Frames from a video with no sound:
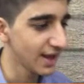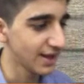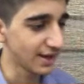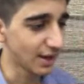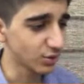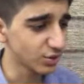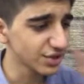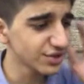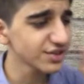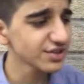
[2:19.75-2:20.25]

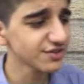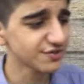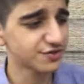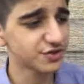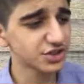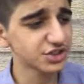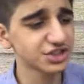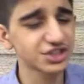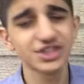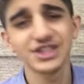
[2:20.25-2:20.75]
Now, this is the
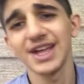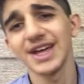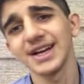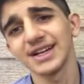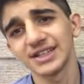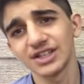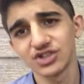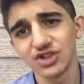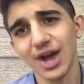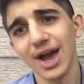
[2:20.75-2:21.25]
first
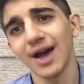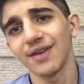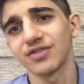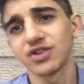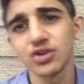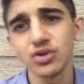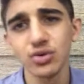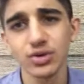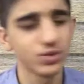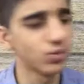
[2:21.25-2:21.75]
thing that you have
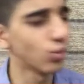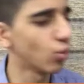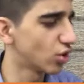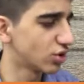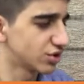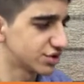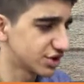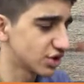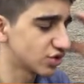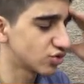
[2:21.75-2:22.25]
to do
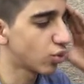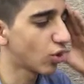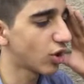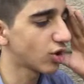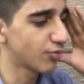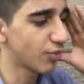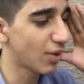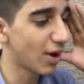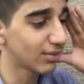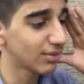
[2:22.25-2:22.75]
in such
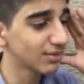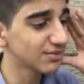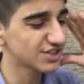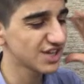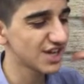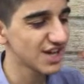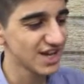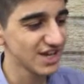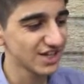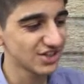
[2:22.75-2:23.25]
word problems.